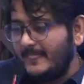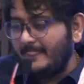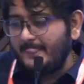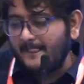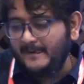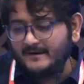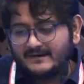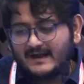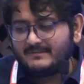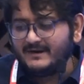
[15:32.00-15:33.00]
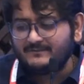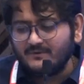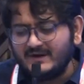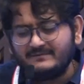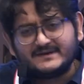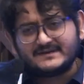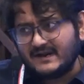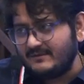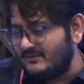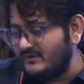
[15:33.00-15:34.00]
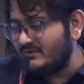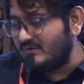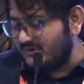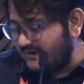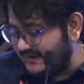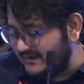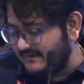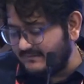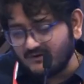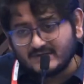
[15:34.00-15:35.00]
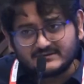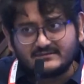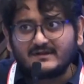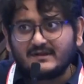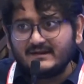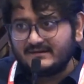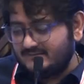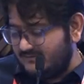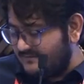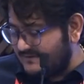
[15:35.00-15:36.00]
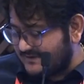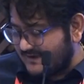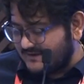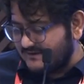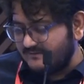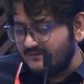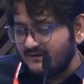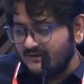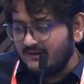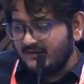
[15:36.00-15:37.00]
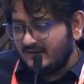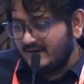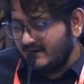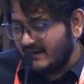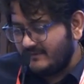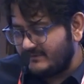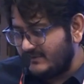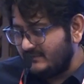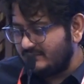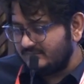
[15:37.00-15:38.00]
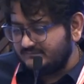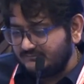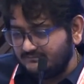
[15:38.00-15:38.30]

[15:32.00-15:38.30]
Diabetic foot infection, I won't go detail because there is a session in the afternoon.